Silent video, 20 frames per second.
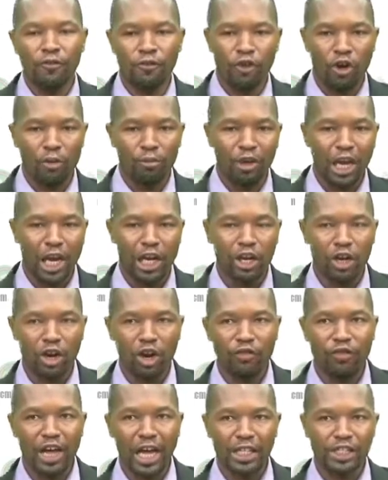from a lot
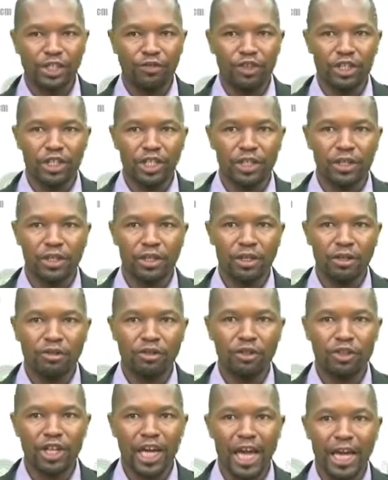of activities.
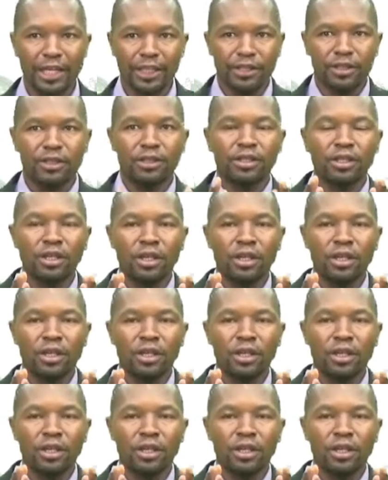Then